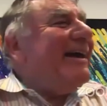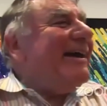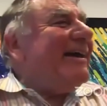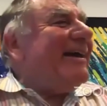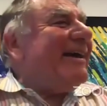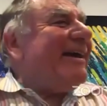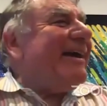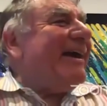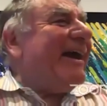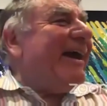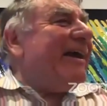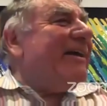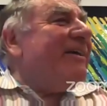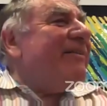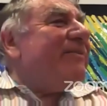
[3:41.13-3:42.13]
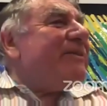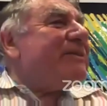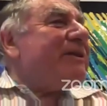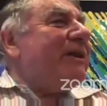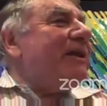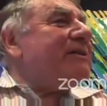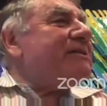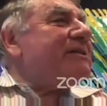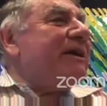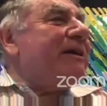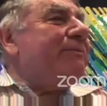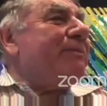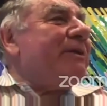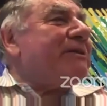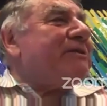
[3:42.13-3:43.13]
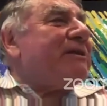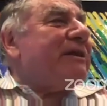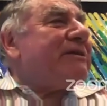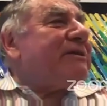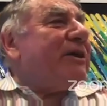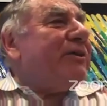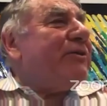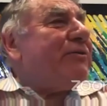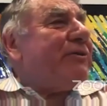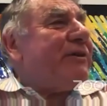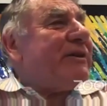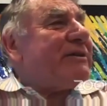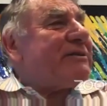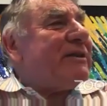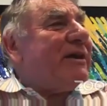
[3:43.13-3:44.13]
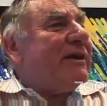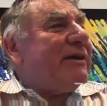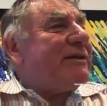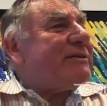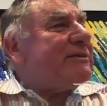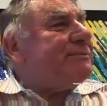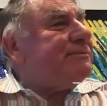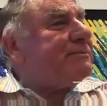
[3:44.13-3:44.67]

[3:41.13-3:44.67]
Okay, so let's go through these slides.